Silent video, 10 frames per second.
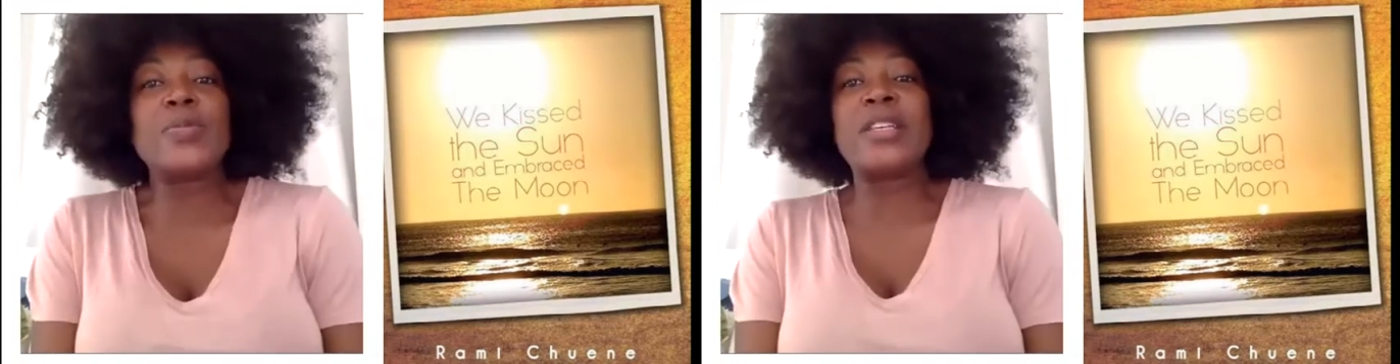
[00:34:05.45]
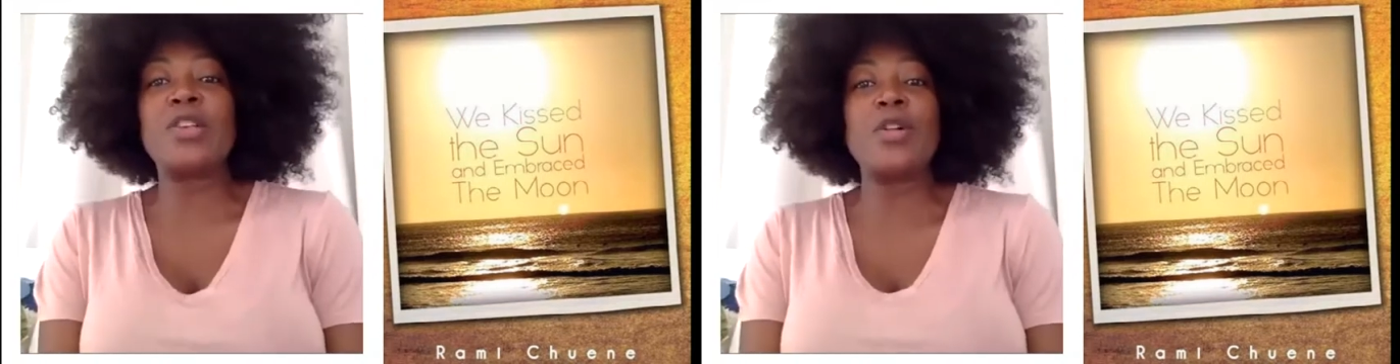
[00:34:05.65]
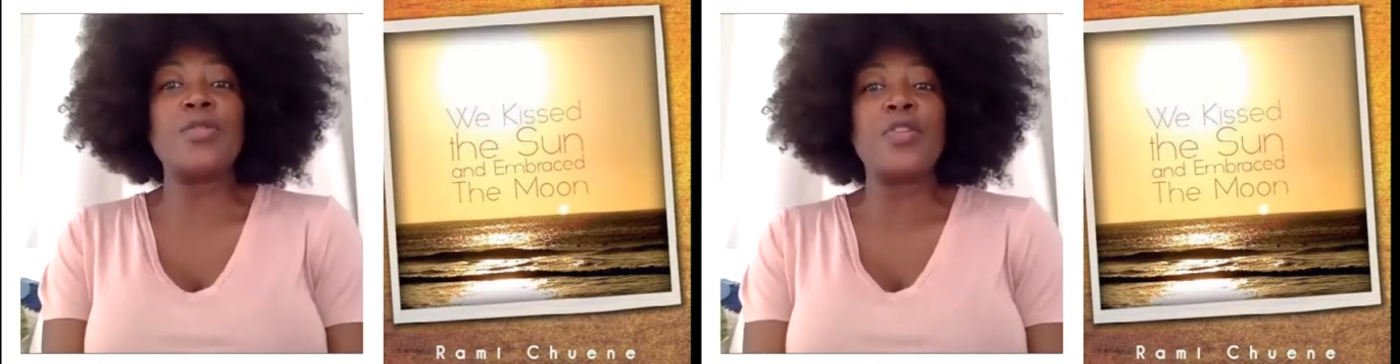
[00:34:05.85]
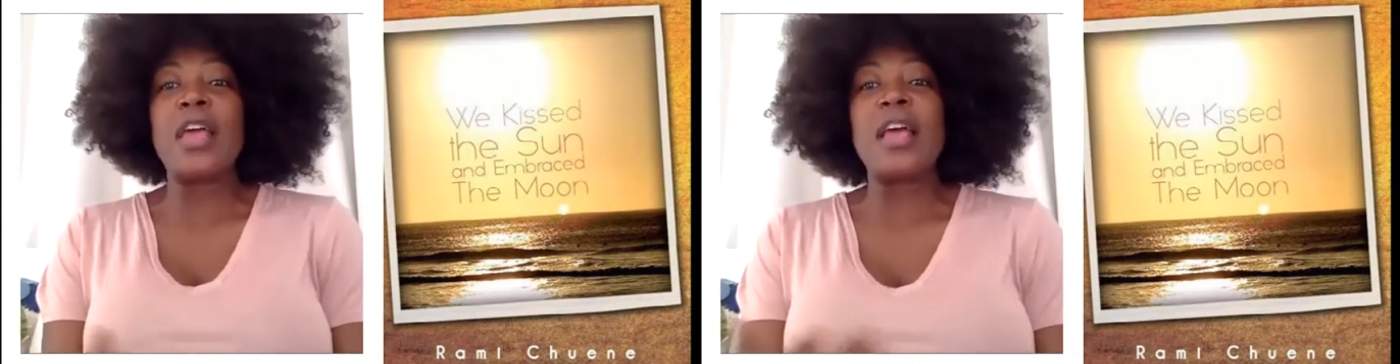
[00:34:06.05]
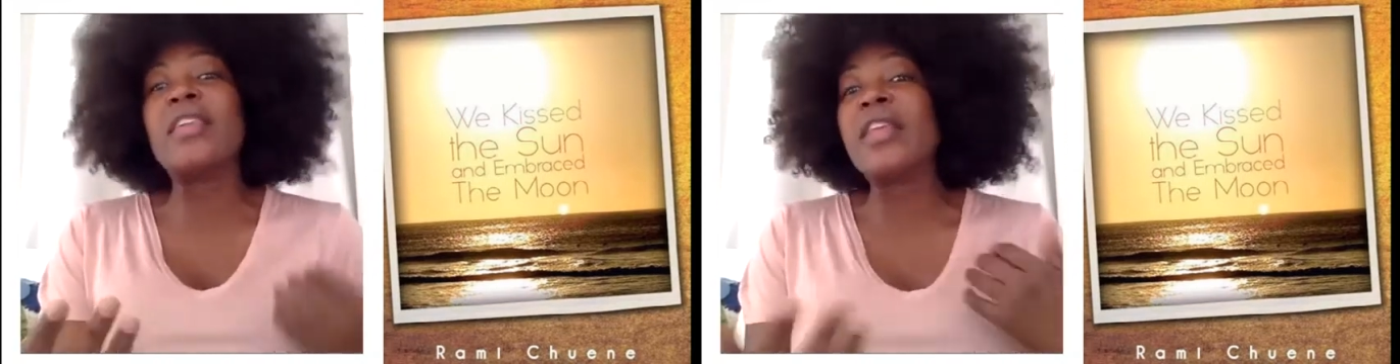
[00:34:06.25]
myself,
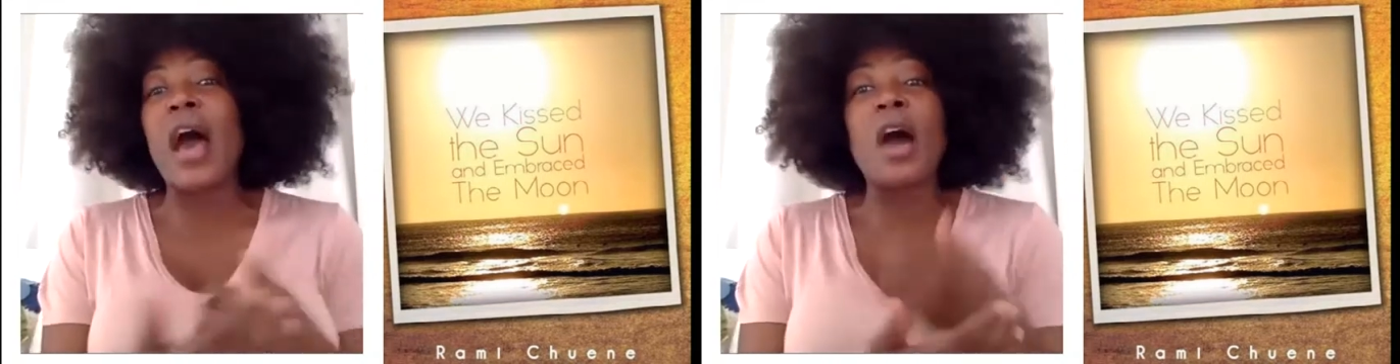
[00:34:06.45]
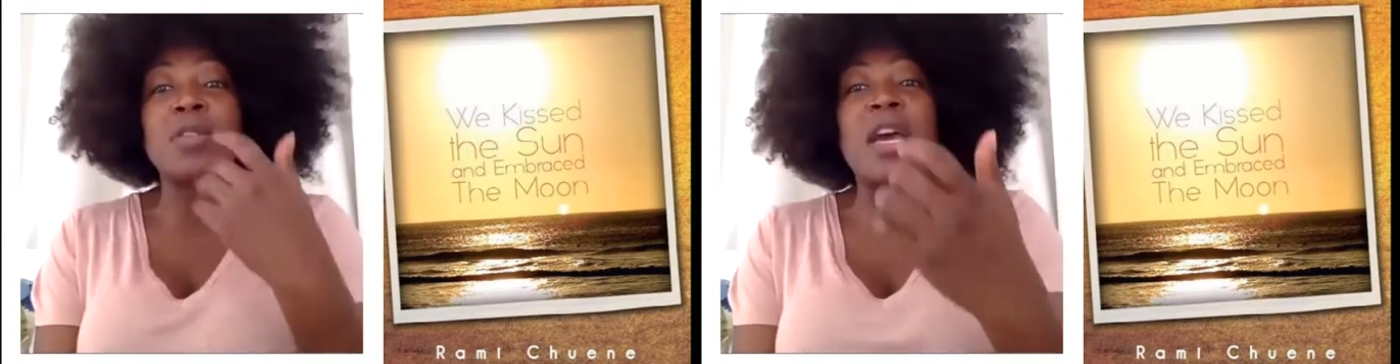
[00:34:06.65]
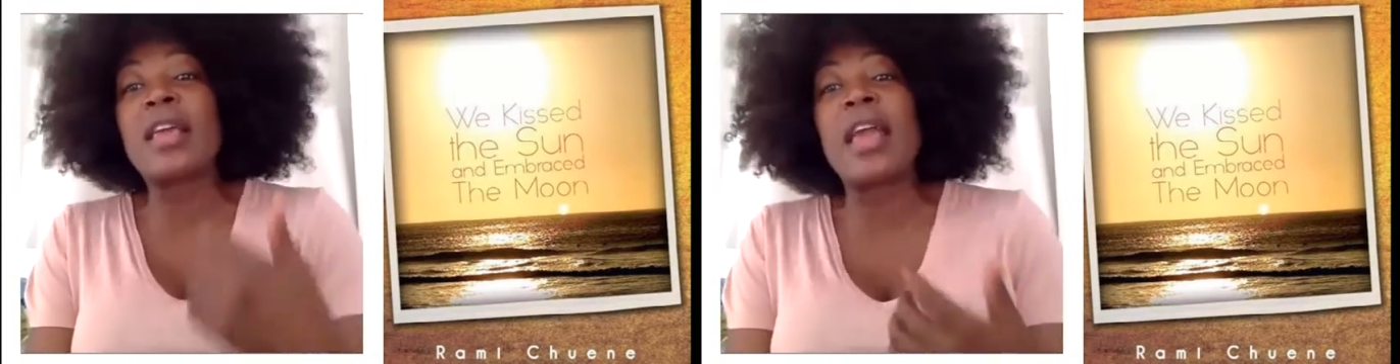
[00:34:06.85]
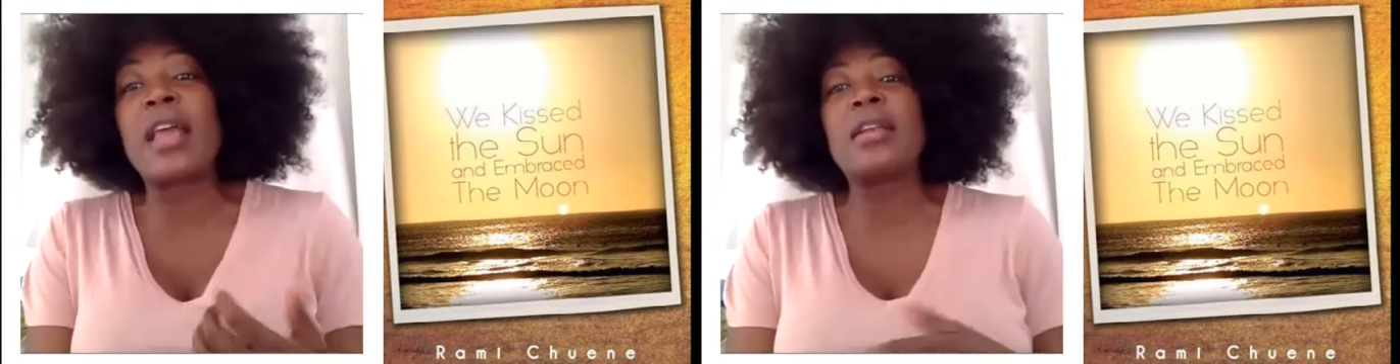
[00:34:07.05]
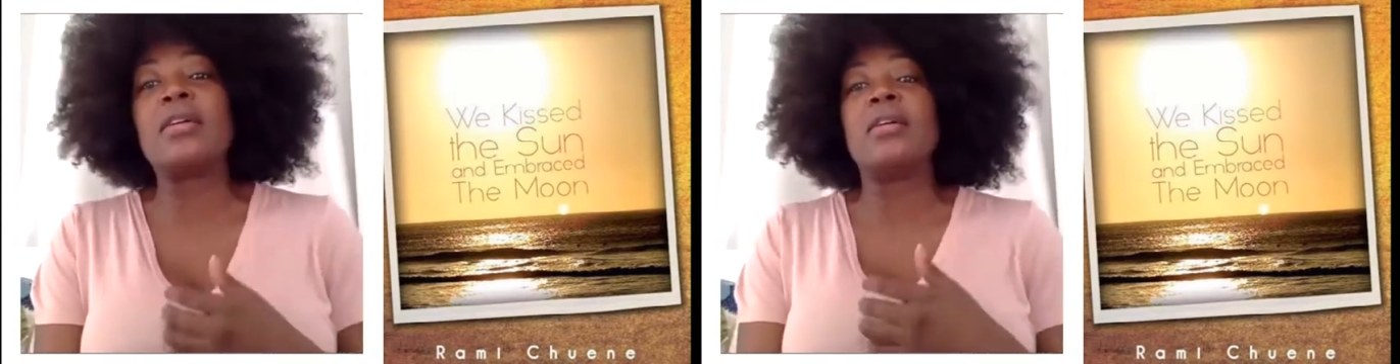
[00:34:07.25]
and then out
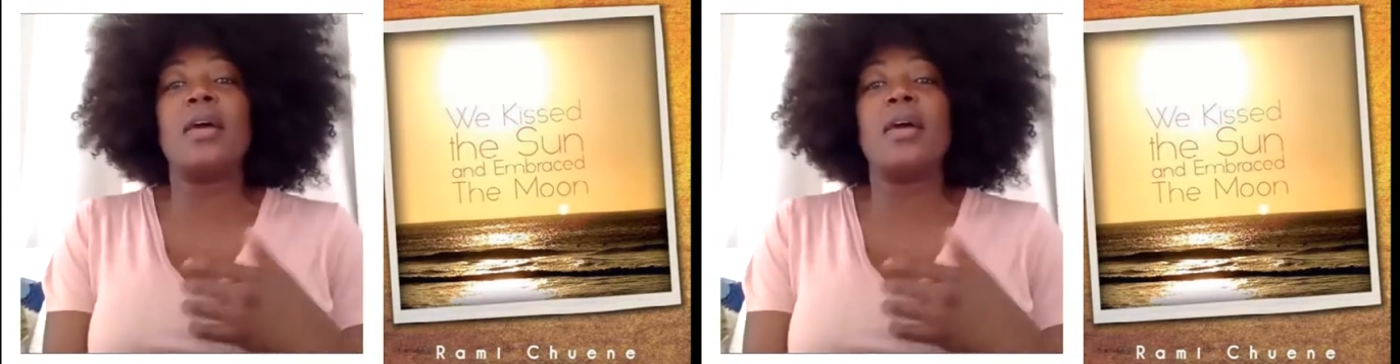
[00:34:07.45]
again.